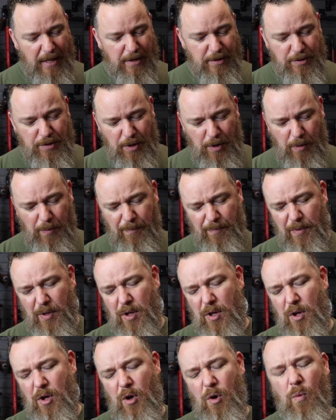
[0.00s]
So
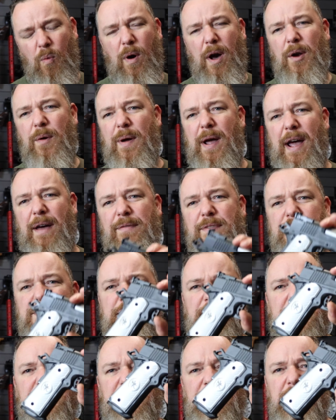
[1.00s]
why do I have this
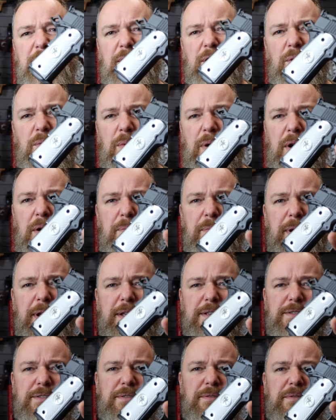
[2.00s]
thing? Well,
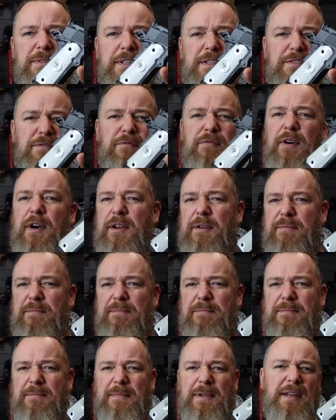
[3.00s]
because it's fun
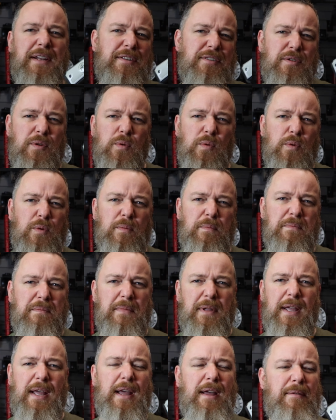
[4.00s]
and it's cool.
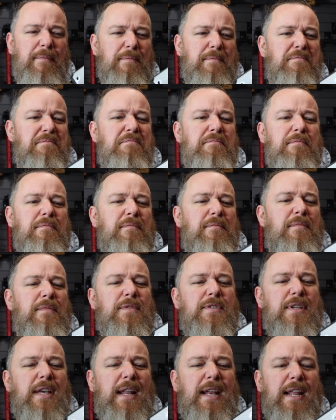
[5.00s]

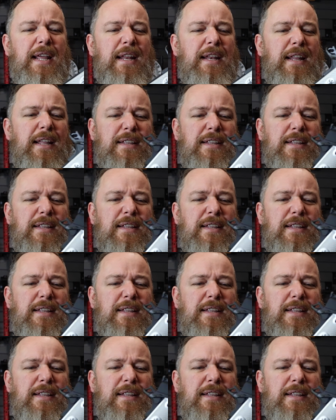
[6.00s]
It's kind of it.